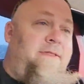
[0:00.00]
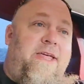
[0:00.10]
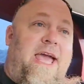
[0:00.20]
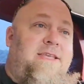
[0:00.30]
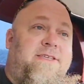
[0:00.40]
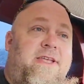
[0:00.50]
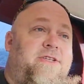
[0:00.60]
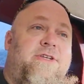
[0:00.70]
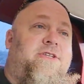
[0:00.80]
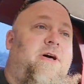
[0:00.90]
the SN
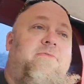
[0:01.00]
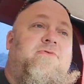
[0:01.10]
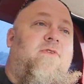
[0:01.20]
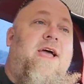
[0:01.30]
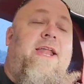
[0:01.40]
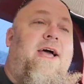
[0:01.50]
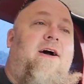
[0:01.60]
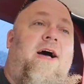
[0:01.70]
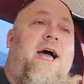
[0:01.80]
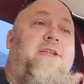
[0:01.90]
just comes right
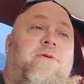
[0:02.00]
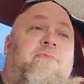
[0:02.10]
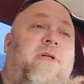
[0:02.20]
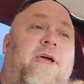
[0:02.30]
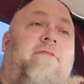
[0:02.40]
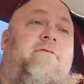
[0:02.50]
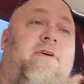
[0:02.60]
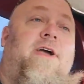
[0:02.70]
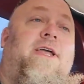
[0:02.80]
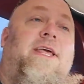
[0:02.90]
out, hydroplane,
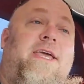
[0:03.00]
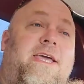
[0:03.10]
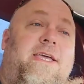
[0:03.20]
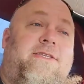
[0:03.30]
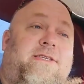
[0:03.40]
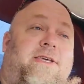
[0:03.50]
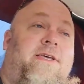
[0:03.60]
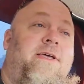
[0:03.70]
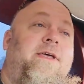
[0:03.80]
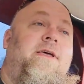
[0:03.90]
fucking easy.
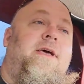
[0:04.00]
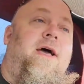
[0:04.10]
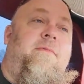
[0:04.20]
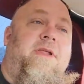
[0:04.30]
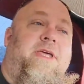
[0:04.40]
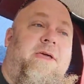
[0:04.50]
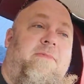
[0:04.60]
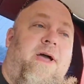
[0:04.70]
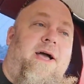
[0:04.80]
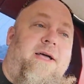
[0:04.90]
I'm gonna keep
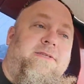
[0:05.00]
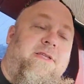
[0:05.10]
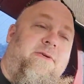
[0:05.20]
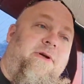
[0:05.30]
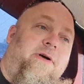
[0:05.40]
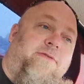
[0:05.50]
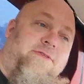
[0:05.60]
my eyes on the road,